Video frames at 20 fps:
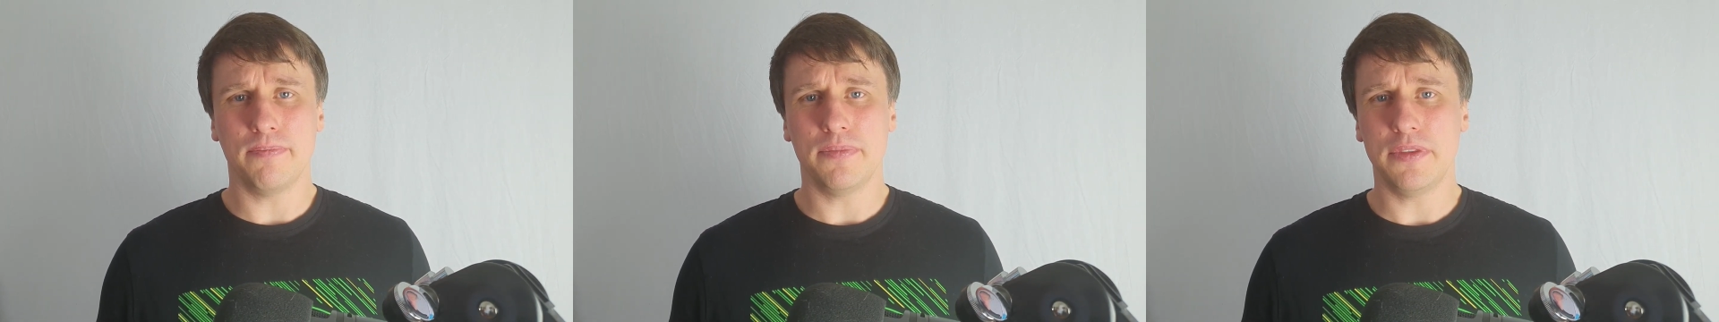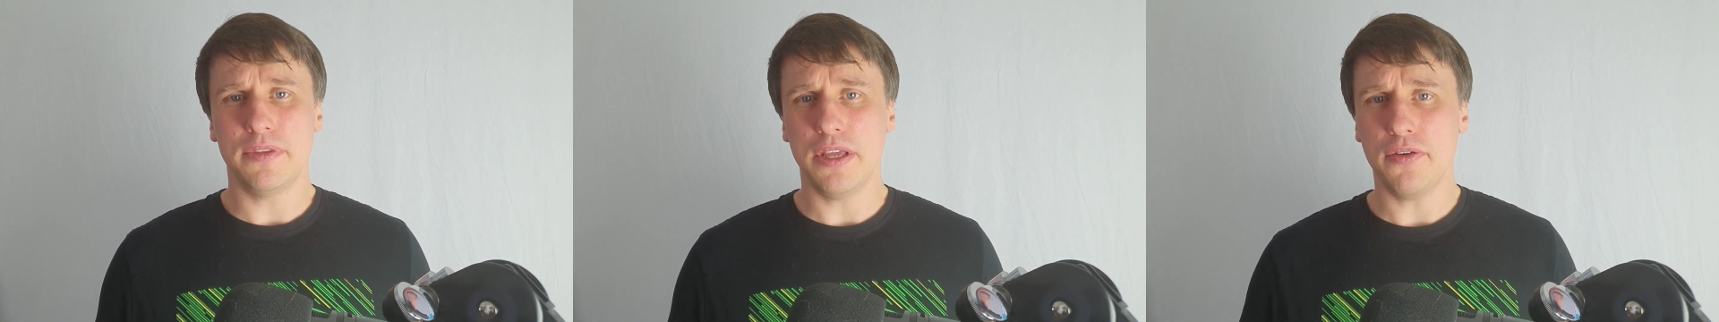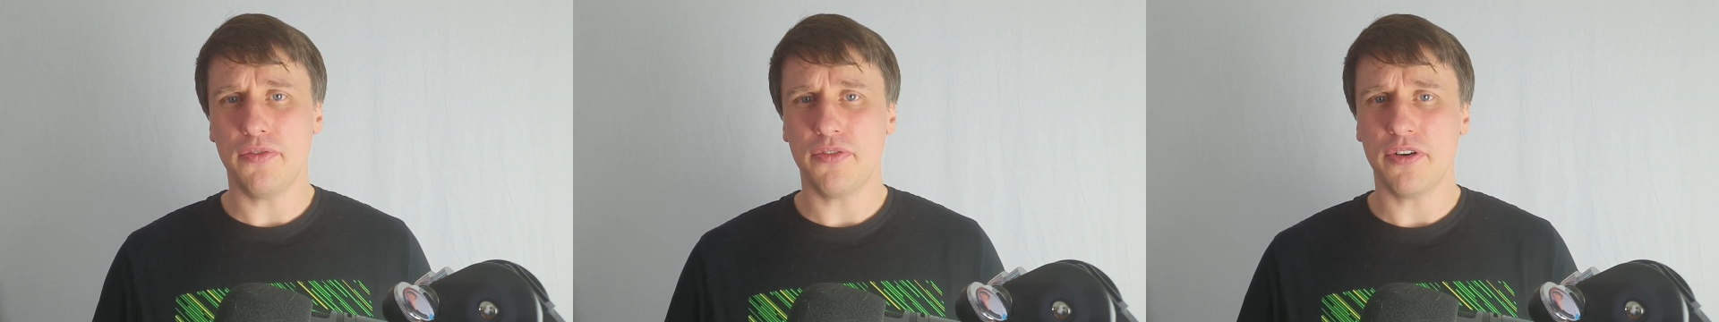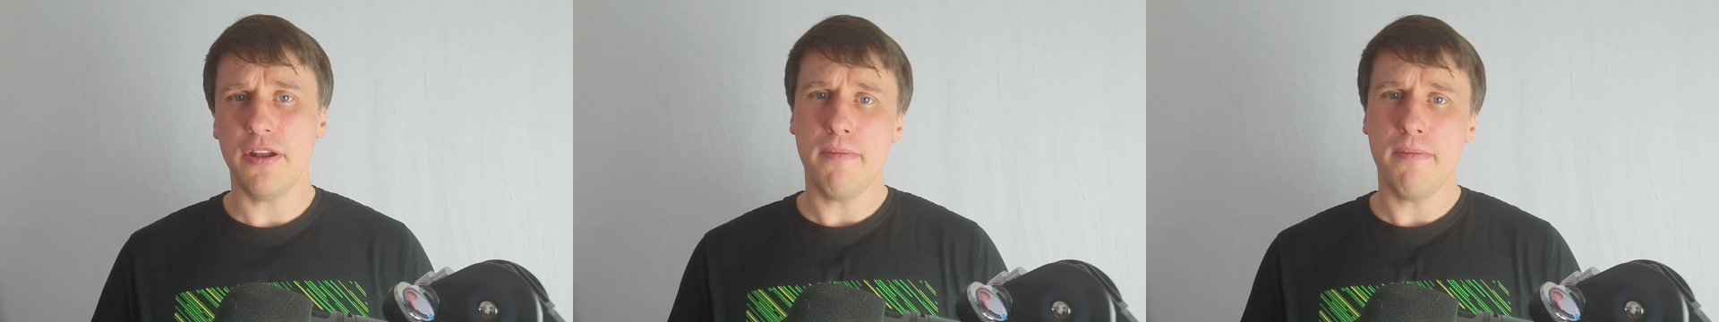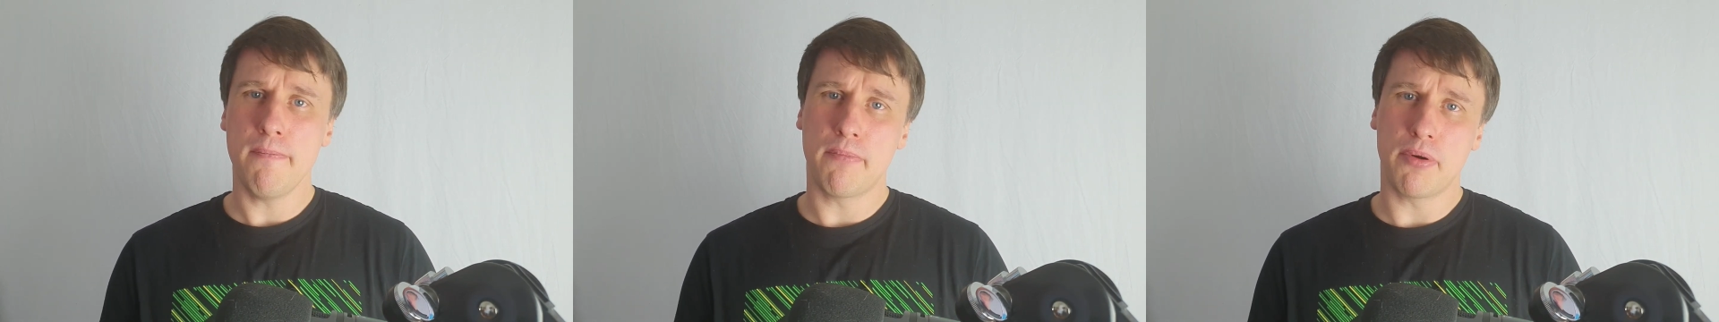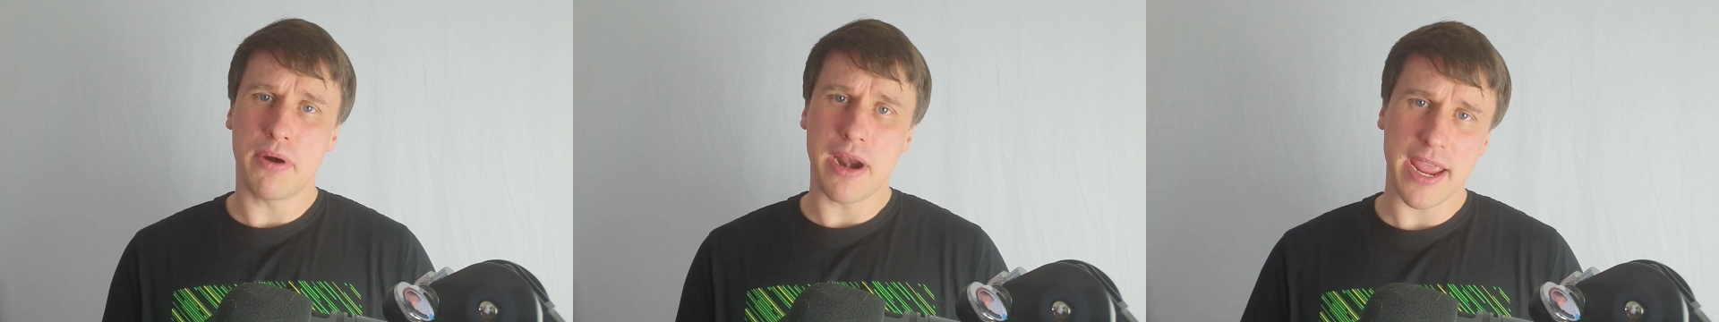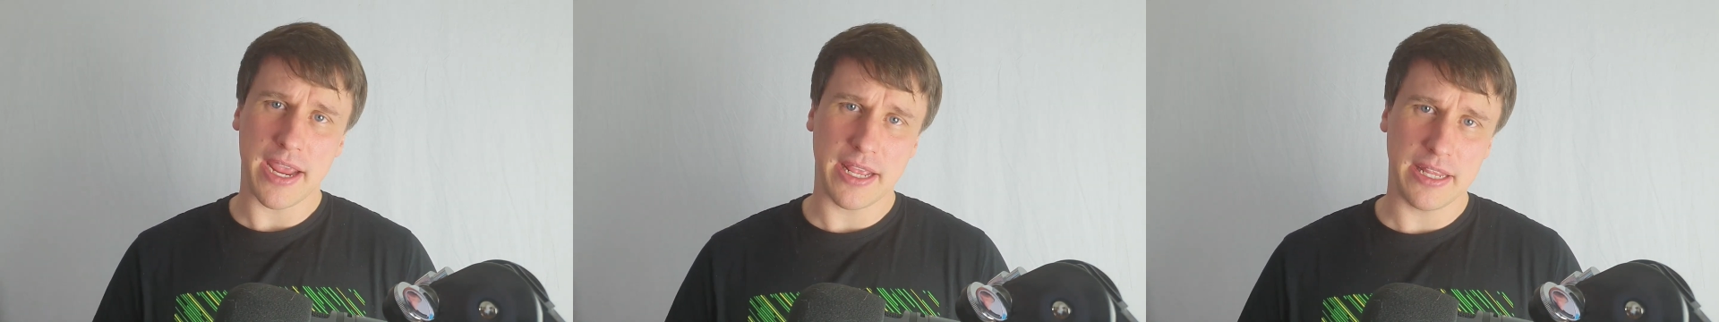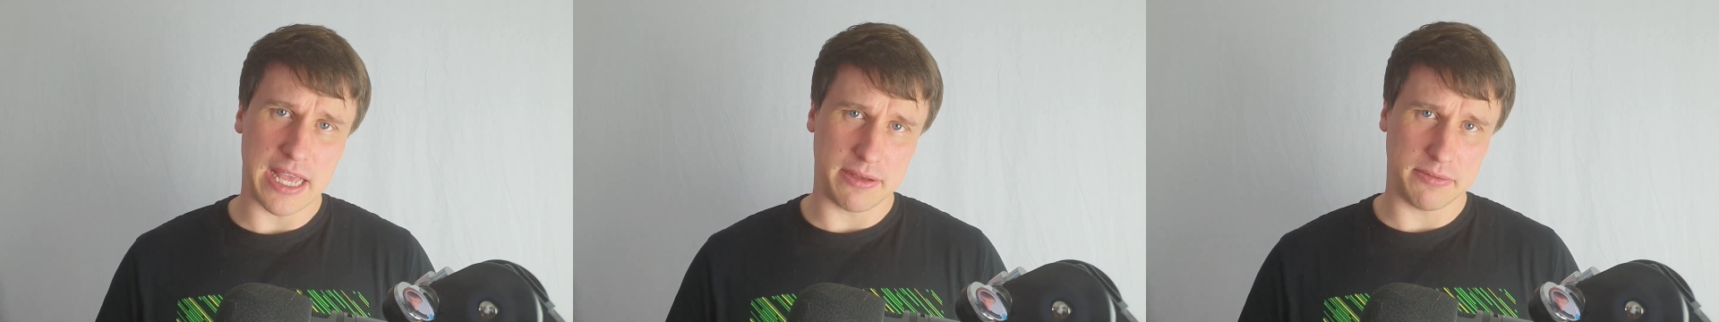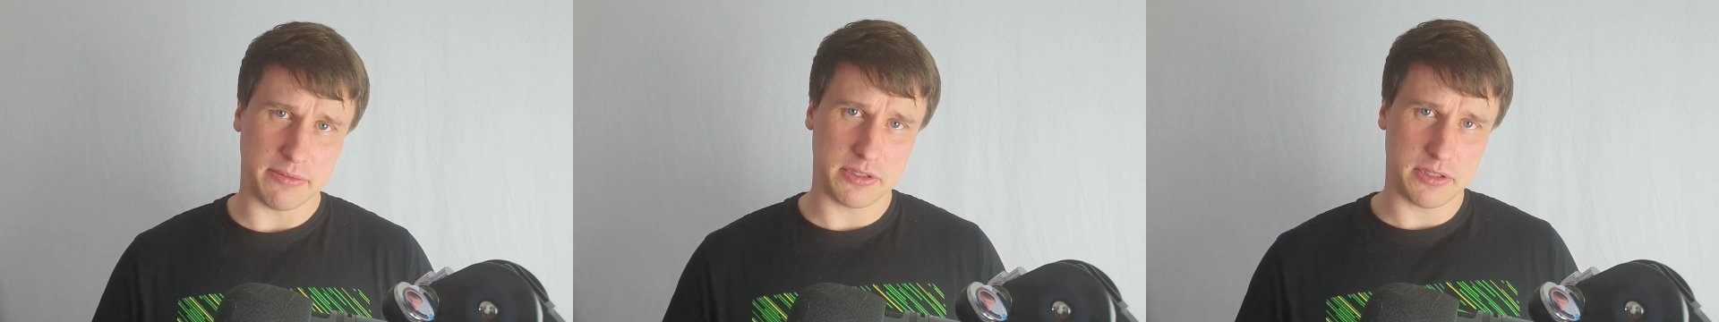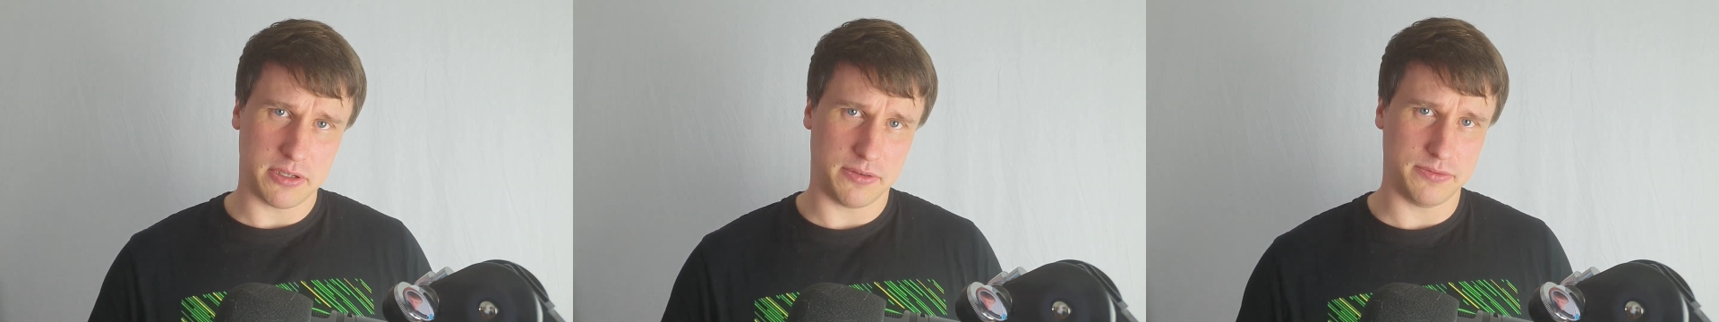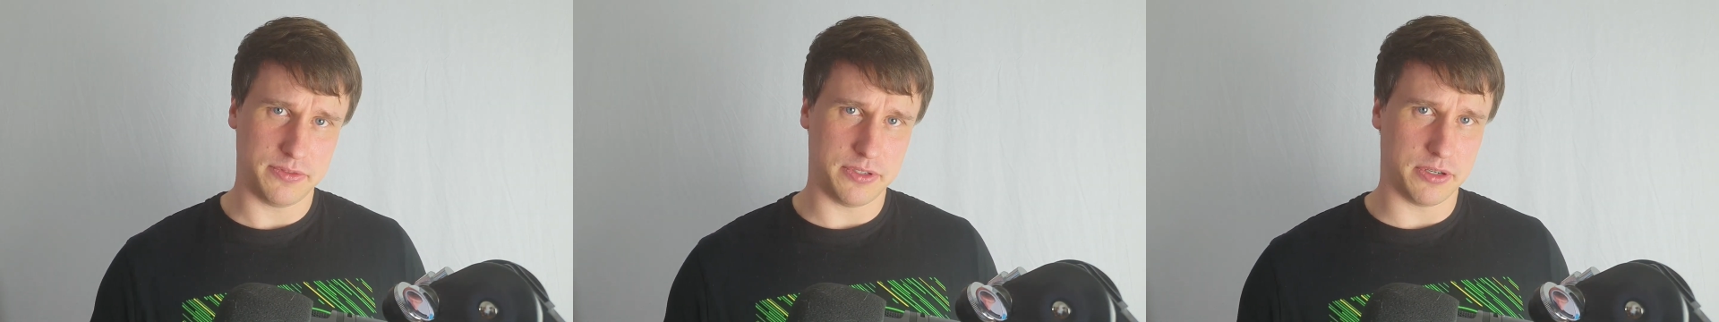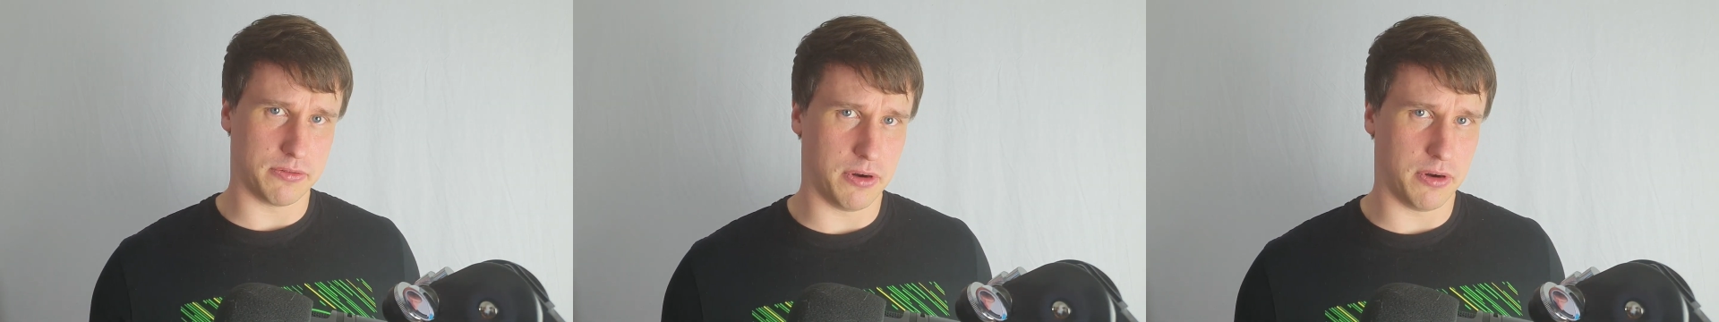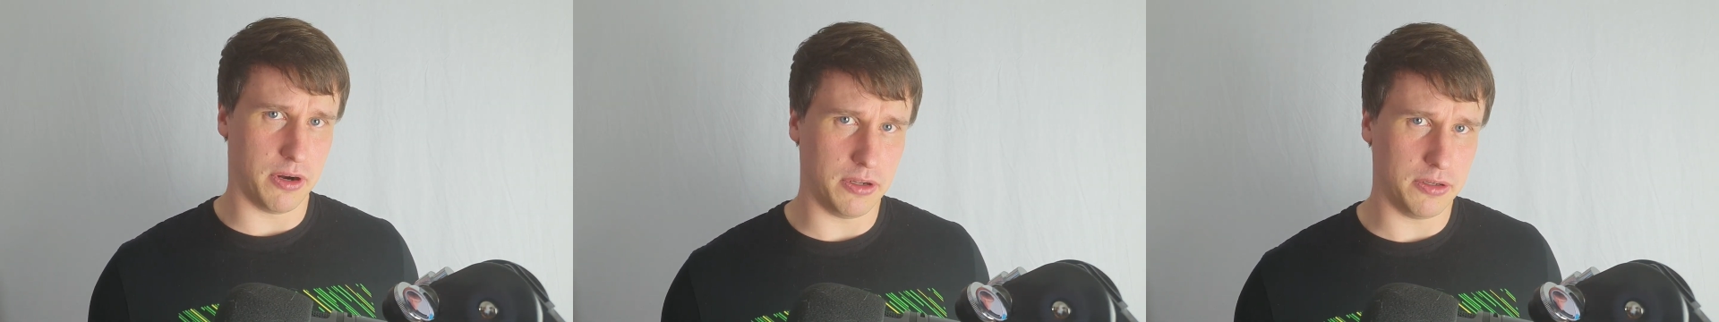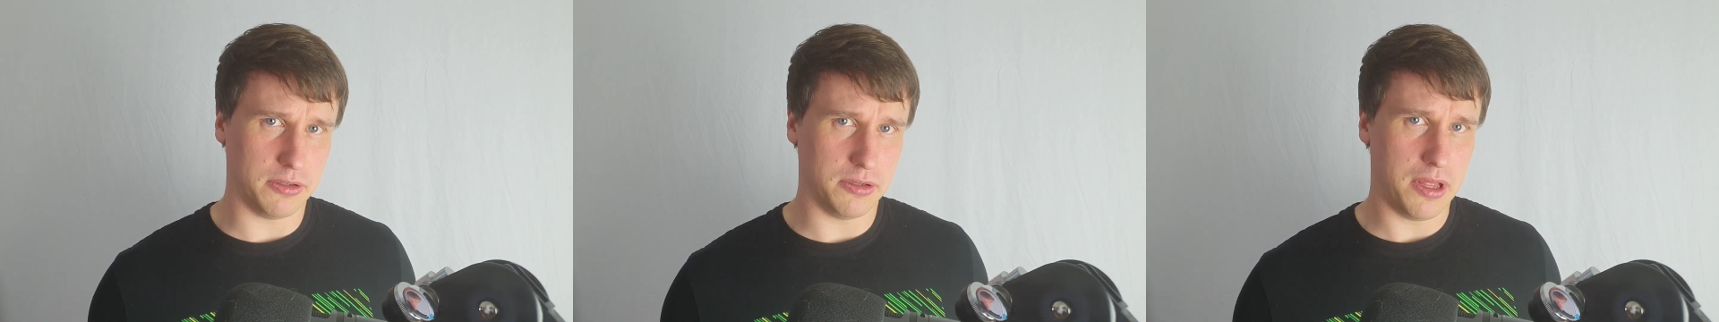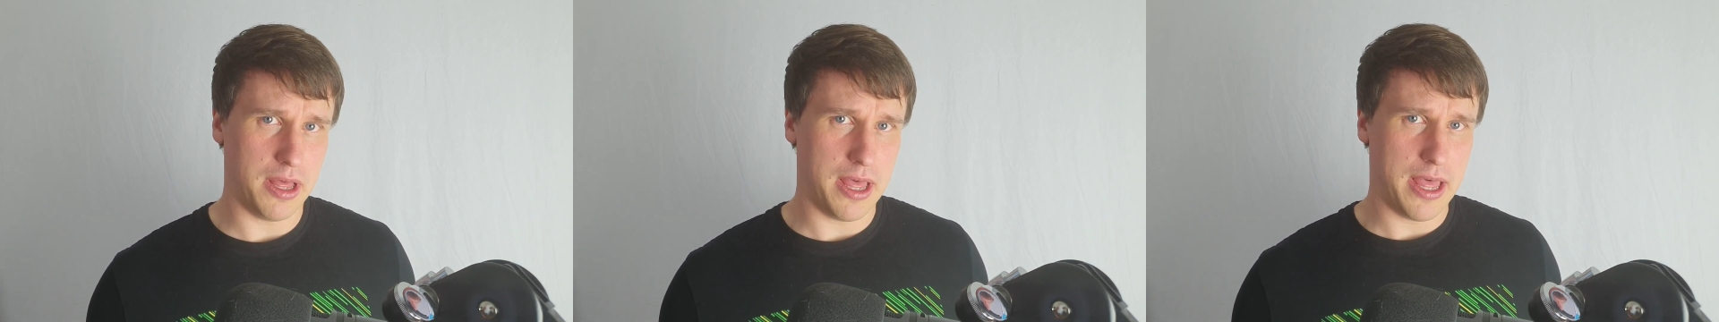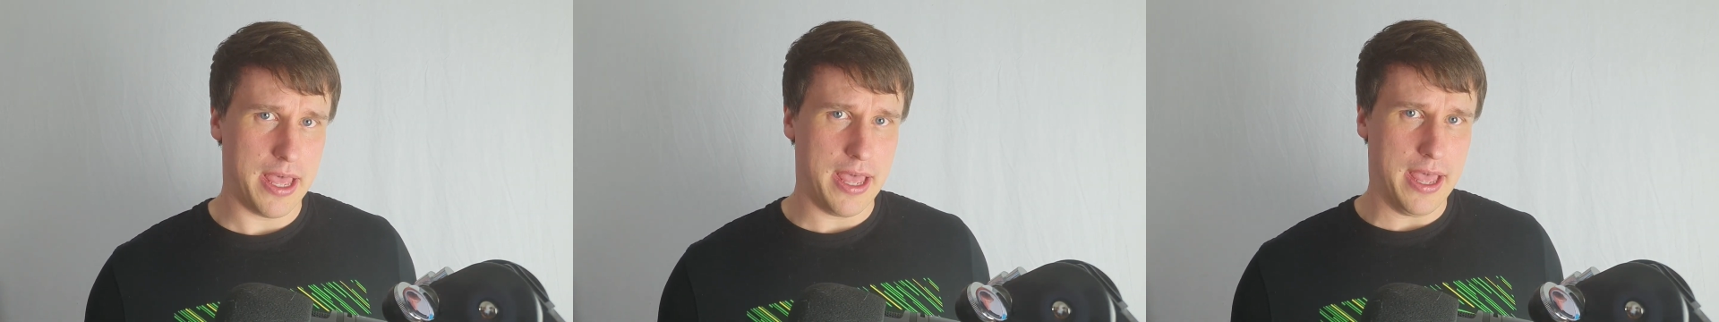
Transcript: different breakdowns of the role